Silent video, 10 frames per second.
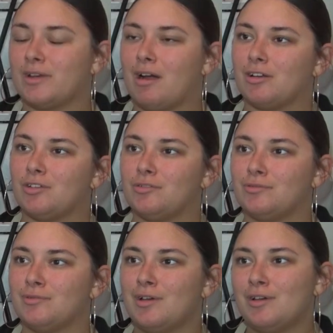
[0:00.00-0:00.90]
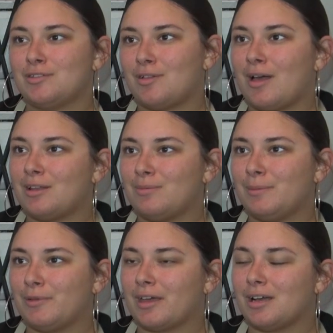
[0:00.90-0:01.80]
We are new, so a lot of the
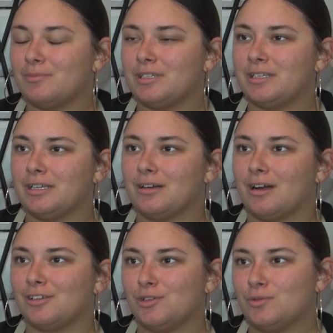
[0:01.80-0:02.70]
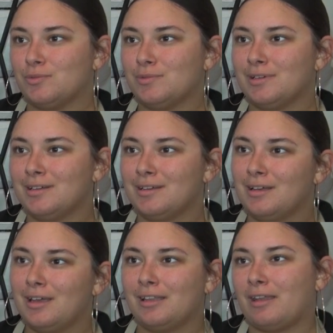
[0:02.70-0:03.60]
people that come in here are new.
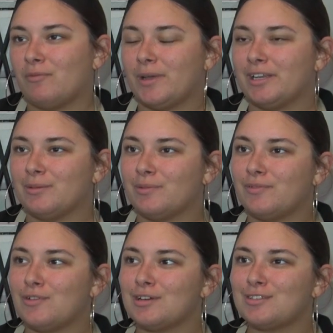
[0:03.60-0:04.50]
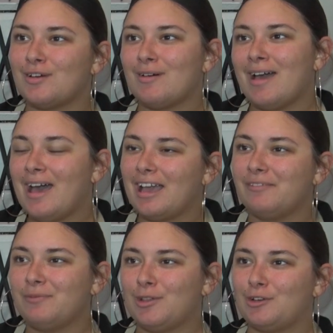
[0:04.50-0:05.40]
Never been here before, so I
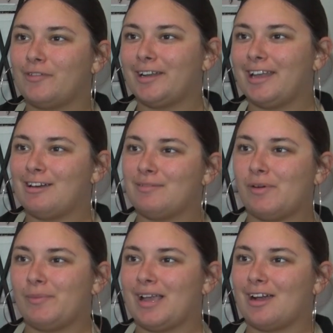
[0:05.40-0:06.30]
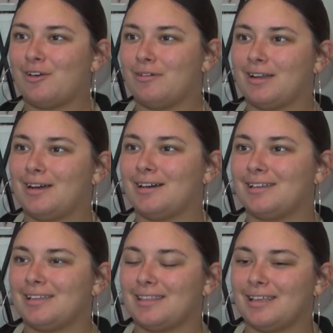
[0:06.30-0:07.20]
give them a little rundown of what we got going
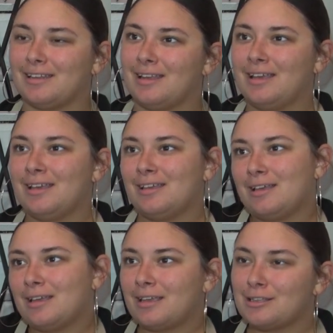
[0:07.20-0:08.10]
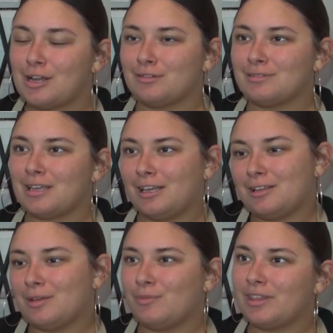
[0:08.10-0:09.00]
on and then start
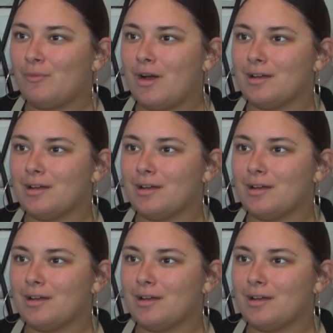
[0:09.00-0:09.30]
getting them what they